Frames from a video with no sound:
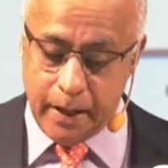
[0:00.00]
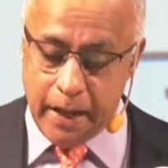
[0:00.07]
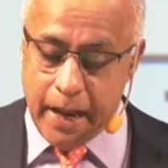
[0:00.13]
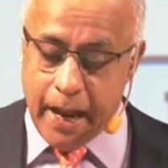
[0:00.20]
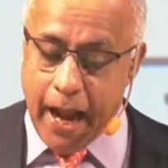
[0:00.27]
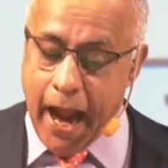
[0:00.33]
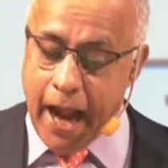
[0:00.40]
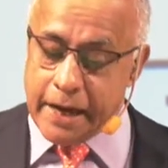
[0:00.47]

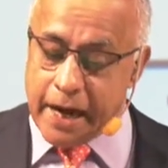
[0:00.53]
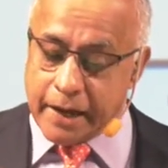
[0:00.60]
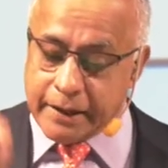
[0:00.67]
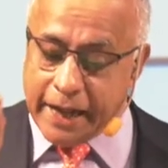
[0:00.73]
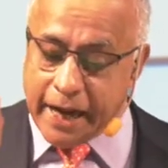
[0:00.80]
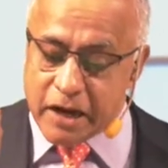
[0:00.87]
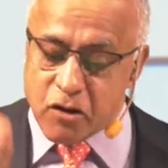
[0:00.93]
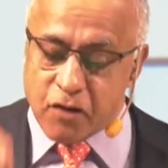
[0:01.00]
And at the
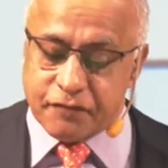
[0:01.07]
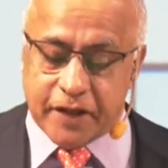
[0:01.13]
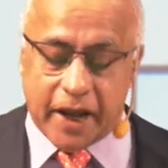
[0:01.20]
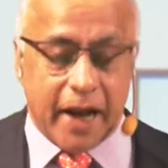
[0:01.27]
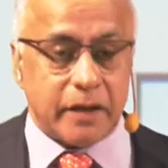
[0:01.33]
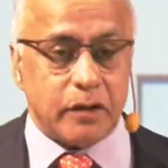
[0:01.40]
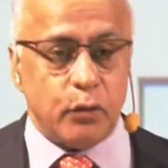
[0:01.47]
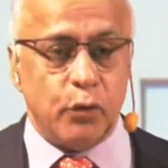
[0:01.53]
end of
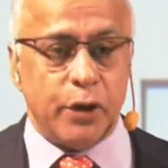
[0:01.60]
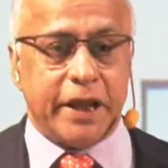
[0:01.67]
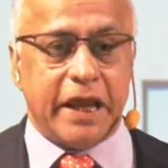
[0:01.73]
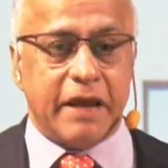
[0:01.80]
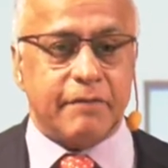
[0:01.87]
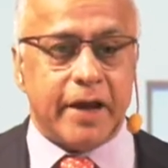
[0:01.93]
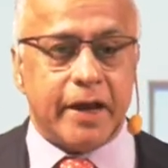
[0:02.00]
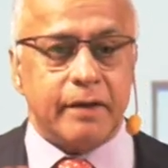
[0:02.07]
that, we
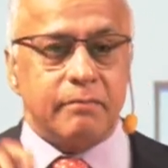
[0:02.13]
give a